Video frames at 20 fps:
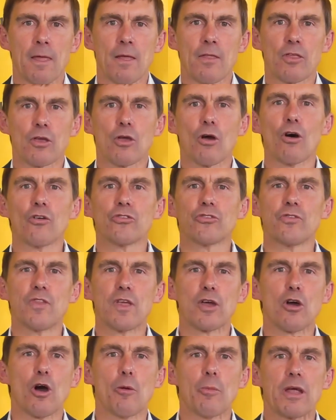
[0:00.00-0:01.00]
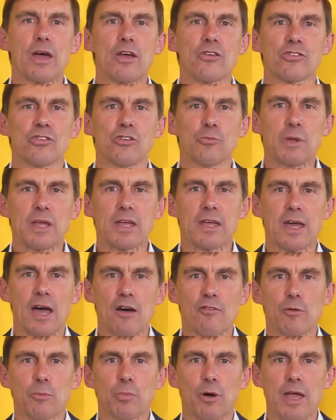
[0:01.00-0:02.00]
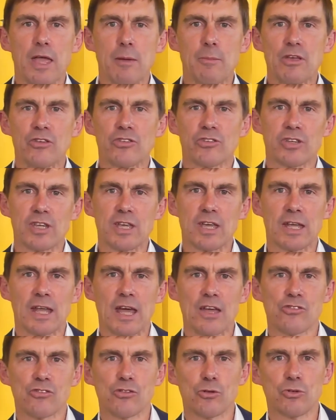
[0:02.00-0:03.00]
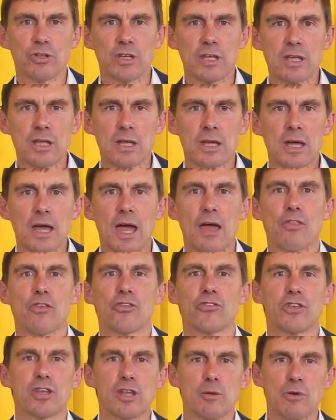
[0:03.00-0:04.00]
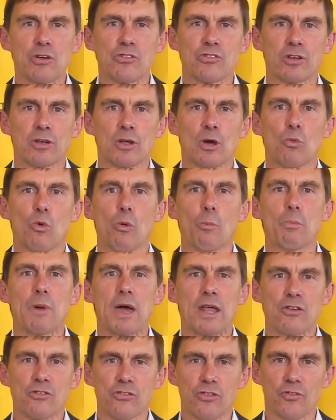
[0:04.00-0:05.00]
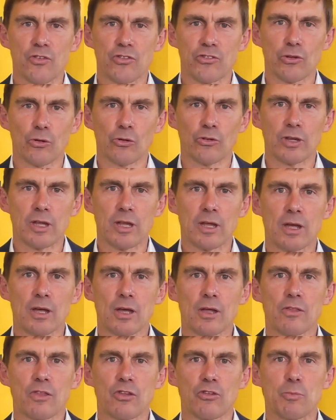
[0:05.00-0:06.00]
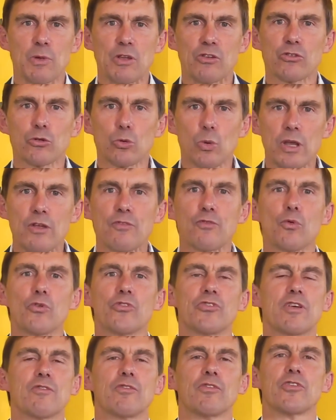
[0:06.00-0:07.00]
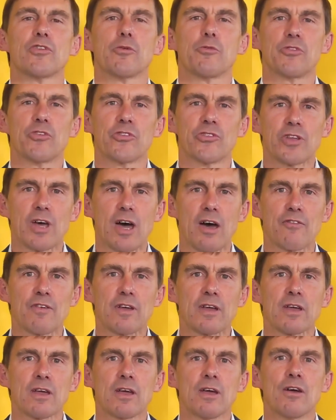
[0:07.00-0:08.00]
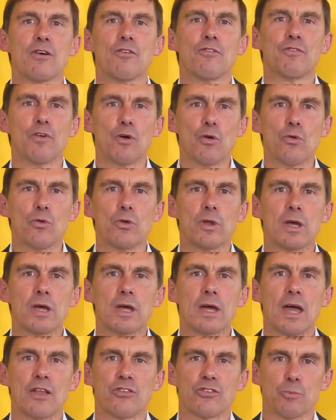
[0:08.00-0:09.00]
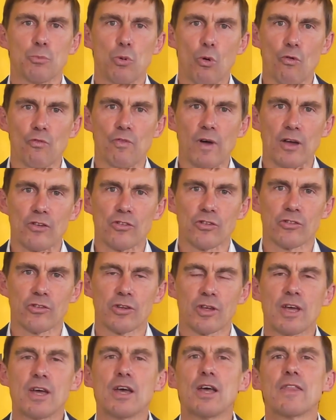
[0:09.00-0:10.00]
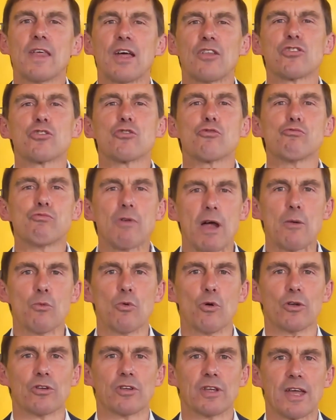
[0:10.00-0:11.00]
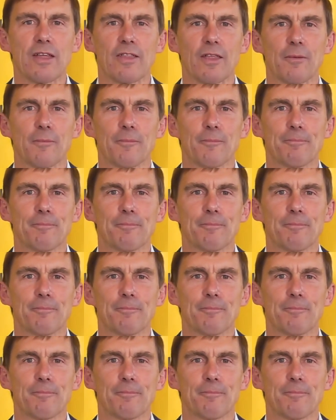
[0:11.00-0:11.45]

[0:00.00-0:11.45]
The cost of the accommodation is being covered by MSD and HUD, and the City Mission will manage the facility. This means 24/7 staffing, food and support functions. That's great work together.